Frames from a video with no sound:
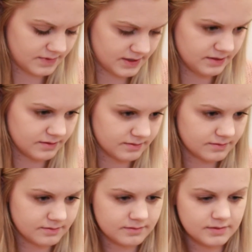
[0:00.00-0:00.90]
Ew.
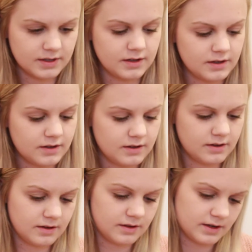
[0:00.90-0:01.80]

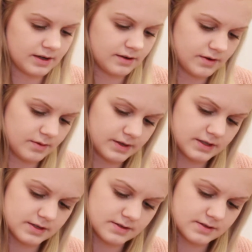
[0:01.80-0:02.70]
Yeah, I don't know about
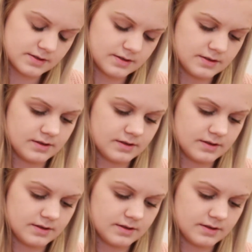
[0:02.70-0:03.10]
this.